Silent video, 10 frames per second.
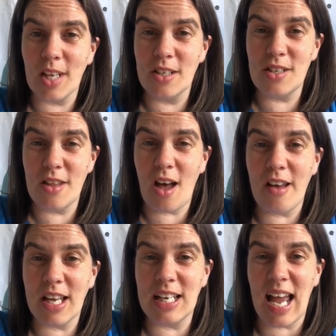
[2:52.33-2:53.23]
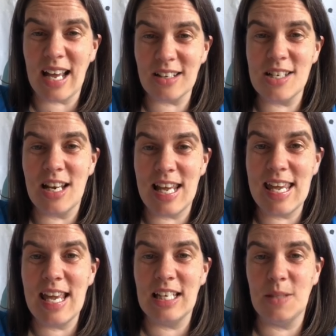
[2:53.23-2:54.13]
so that I could
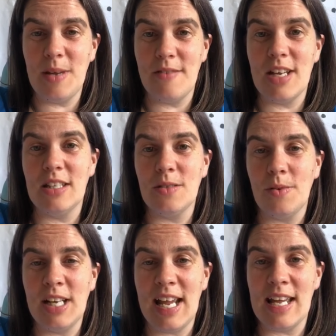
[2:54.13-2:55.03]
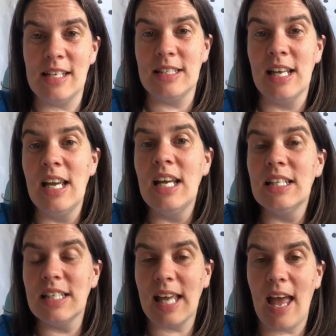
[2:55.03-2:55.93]
actually experience what it is
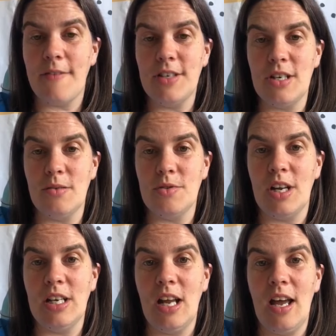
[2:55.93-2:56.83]
to care for children.